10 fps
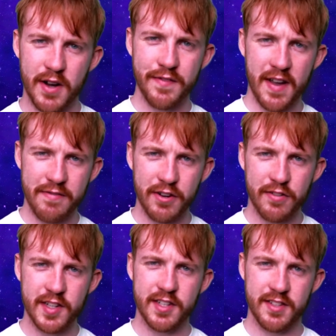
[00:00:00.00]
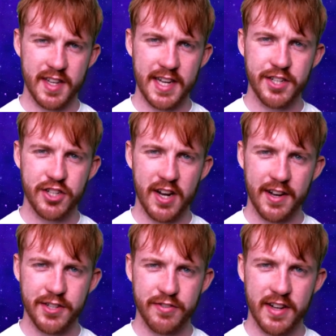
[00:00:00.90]
favourite creatures at each
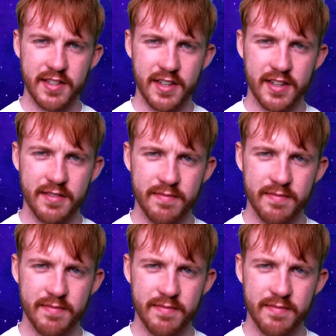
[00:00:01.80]
challenge rating.